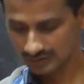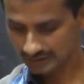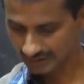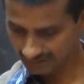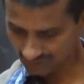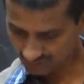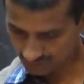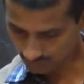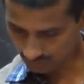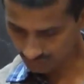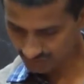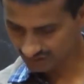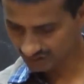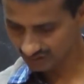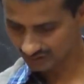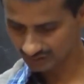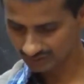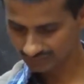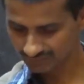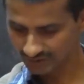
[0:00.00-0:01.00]
And so
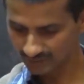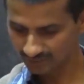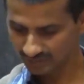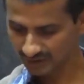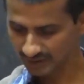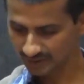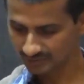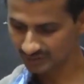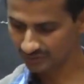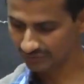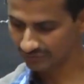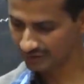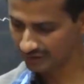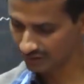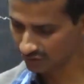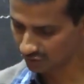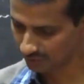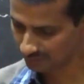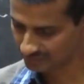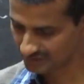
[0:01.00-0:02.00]
here they become the
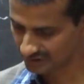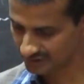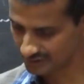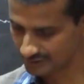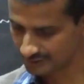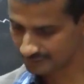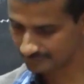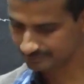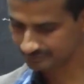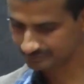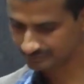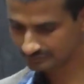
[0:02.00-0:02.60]
vehicle of change.